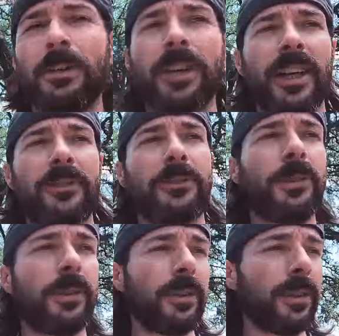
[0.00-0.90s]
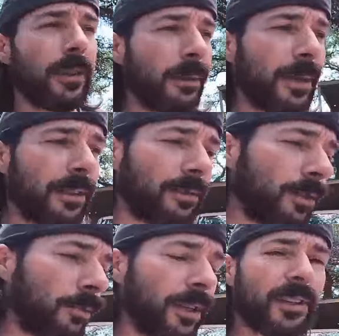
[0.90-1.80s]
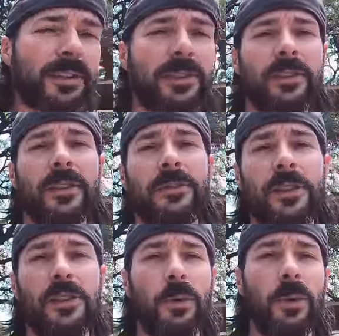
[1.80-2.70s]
but after about two minutes of just